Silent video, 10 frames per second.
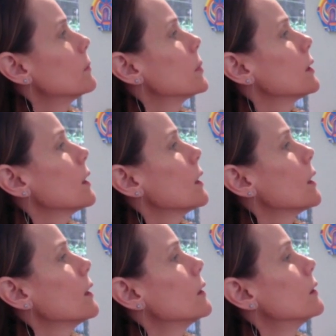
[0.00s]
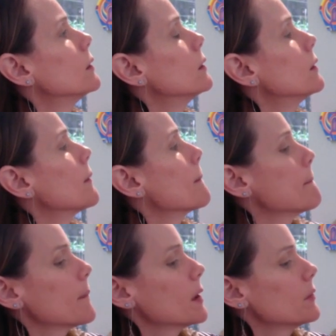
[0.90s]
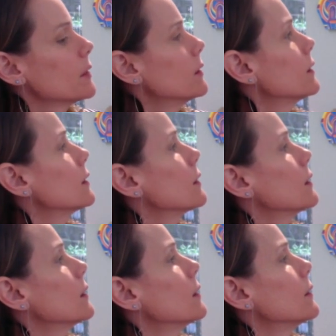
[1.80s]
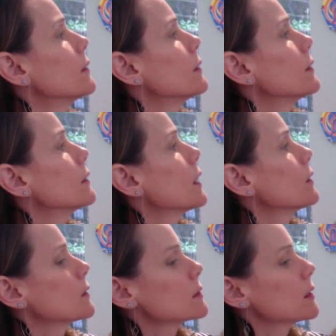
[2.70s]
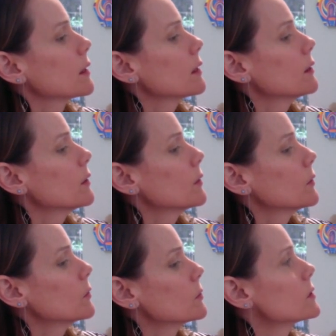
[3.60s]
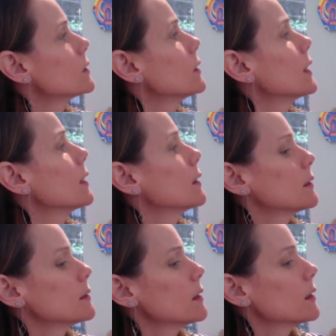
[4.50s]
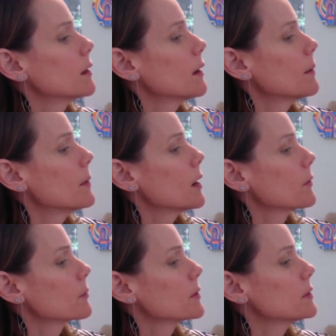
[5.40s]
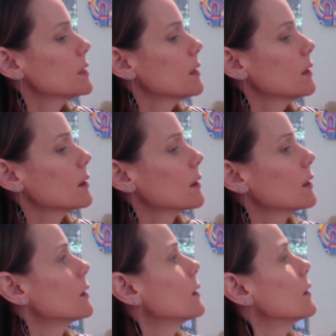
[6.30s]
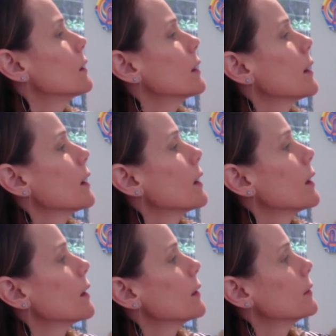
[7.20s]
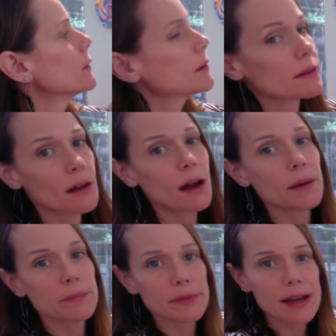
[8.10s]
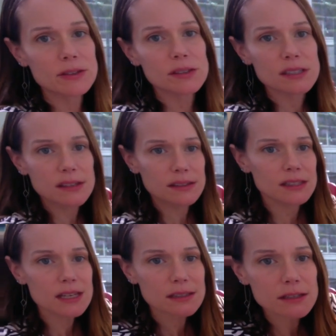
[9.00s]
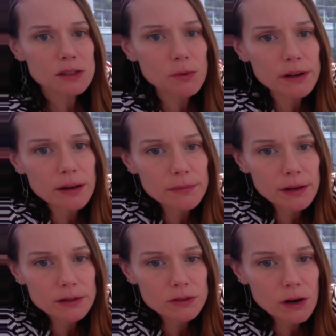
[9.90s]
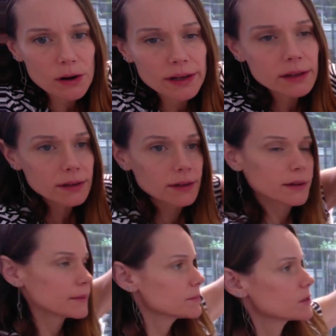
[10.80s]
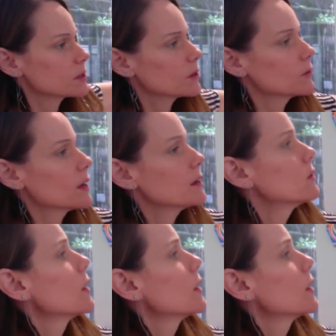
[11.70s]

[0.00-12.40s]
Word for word: Blah. And then that looks like a nose and a mouth with teeth. And um, as you can see, this is the one I'm drawing so that you